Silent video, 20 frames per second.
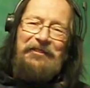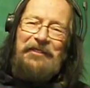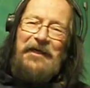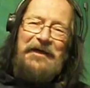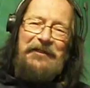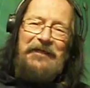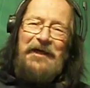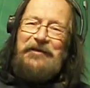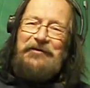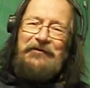I
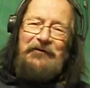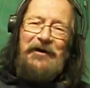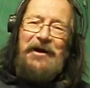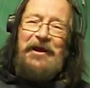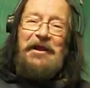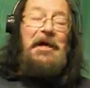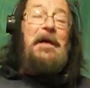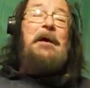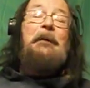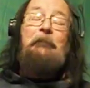think that's
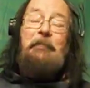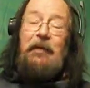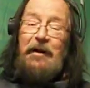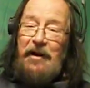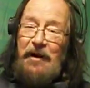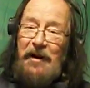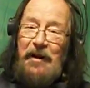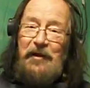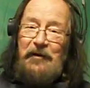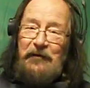great. But
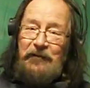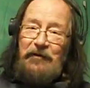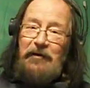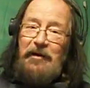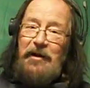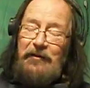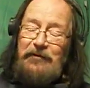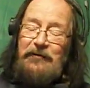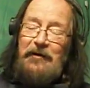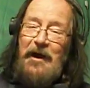it is,
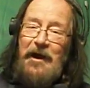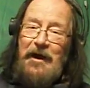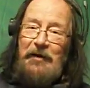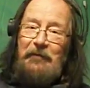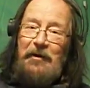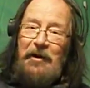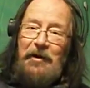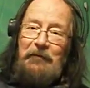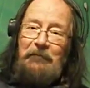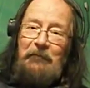it's
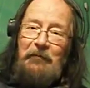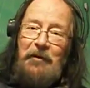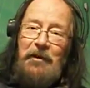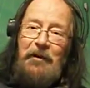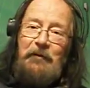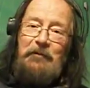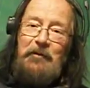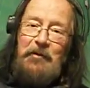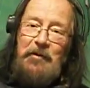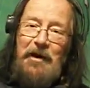comment.
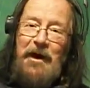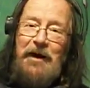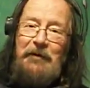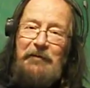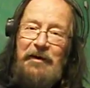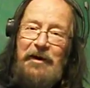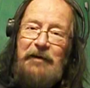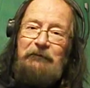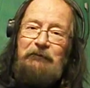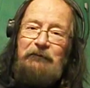If you
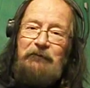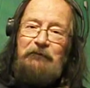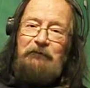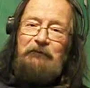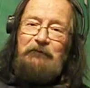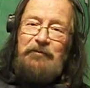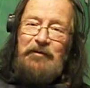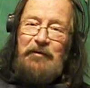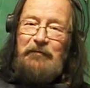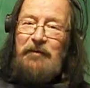comment
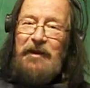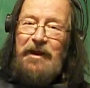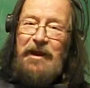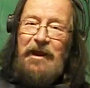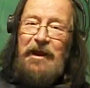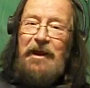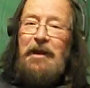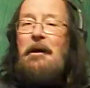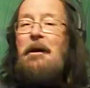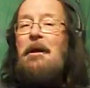to
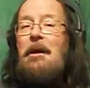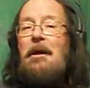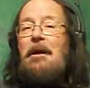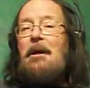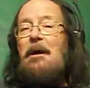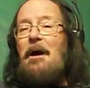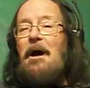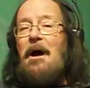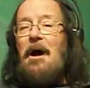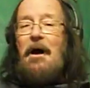me,
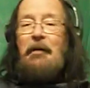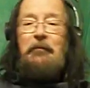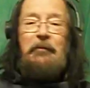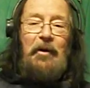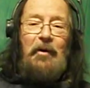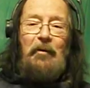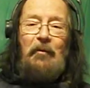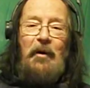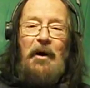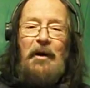I'm
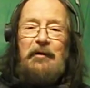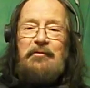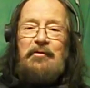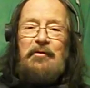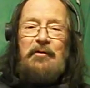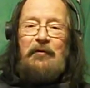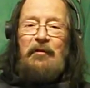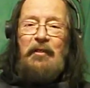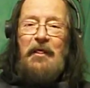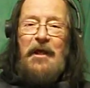going to watch
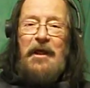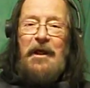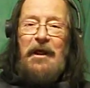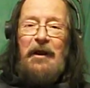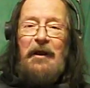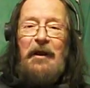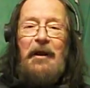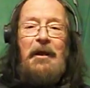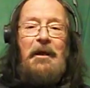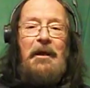your
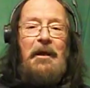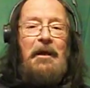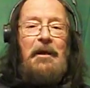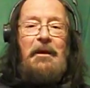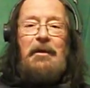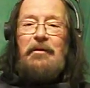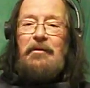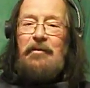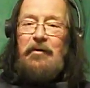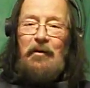thing,
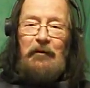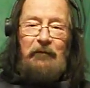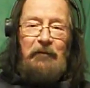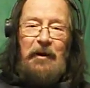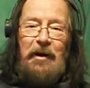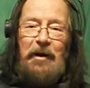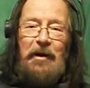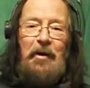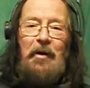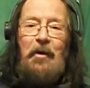your
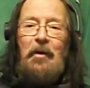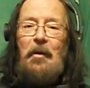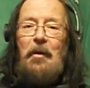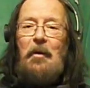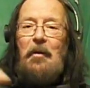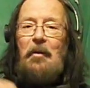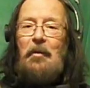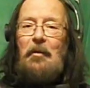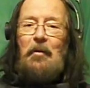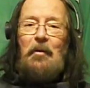
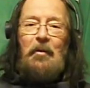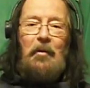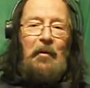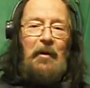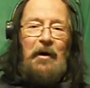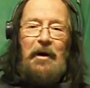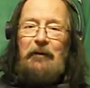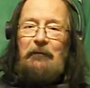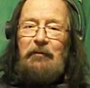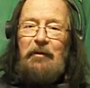video,
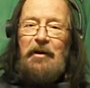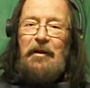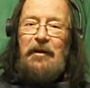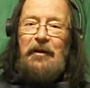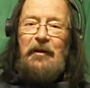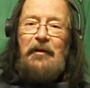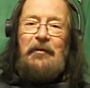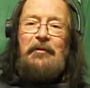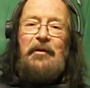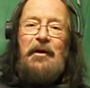whatever it
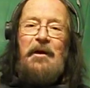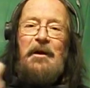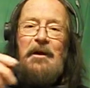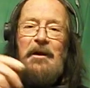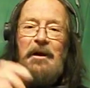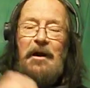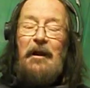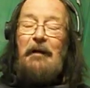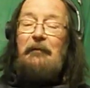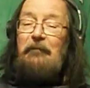is,
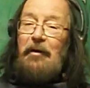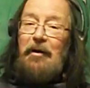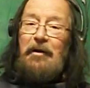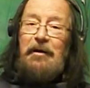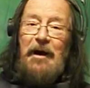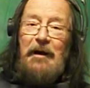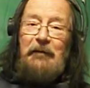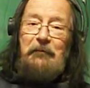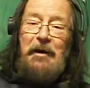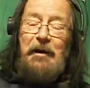and I'm going
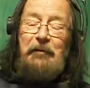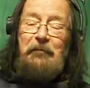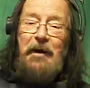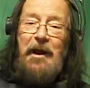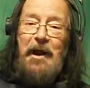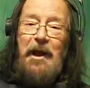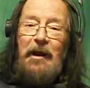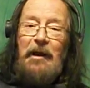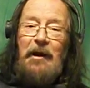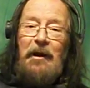to comment
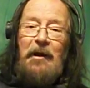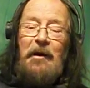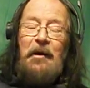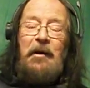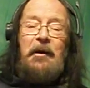back.